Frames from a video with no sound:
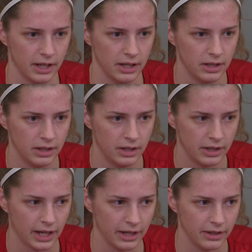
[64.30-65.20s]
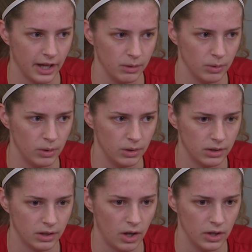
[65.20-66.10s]
that kind of that role
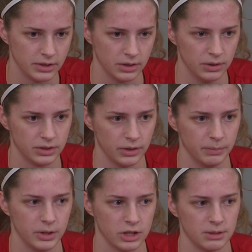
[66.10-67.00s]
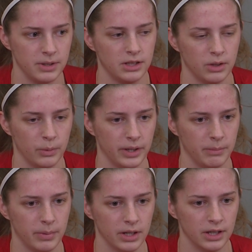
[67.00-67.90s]
also. So it pushes me to the wing.
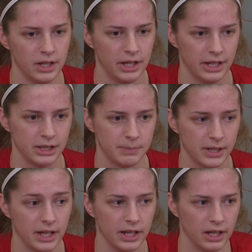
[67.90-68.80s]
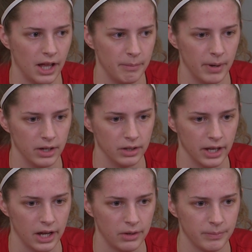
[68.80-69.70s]
But it's been getting a lot better
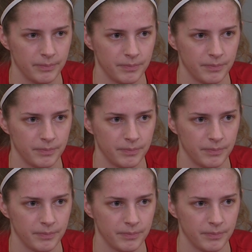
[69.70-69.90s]
now.